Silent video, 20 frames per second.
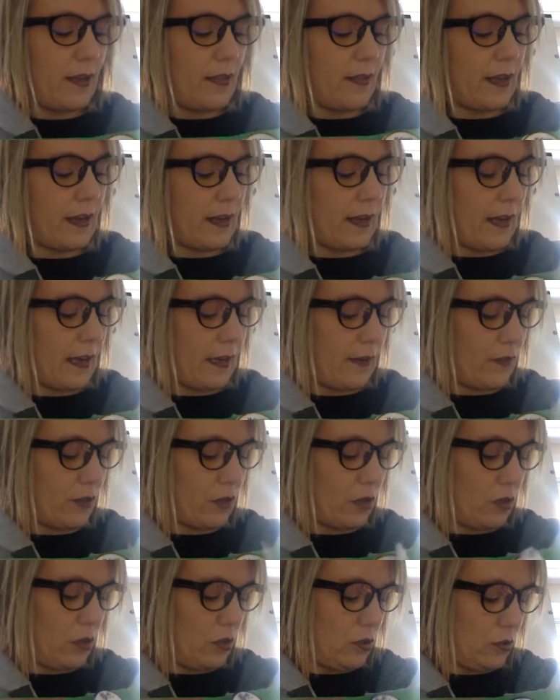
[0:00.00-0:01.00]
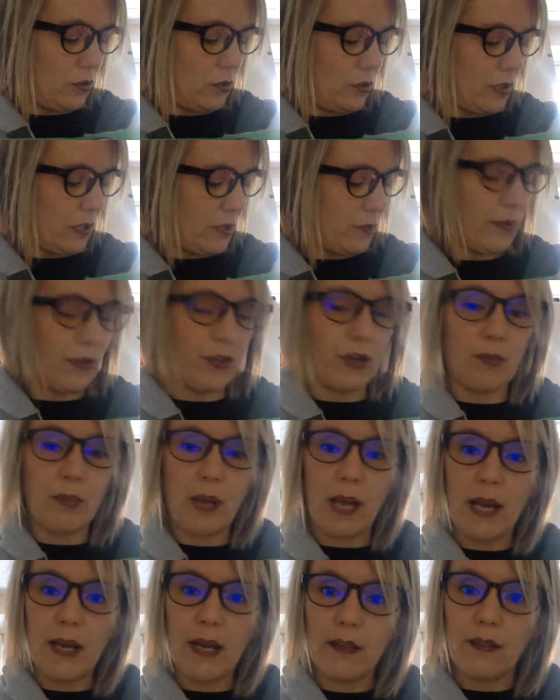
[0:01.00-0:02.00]
that I have included with your
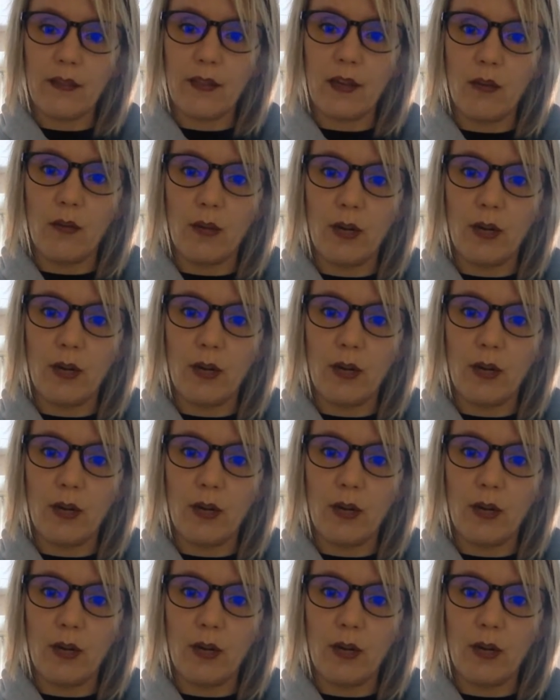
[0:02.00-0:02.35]
packet that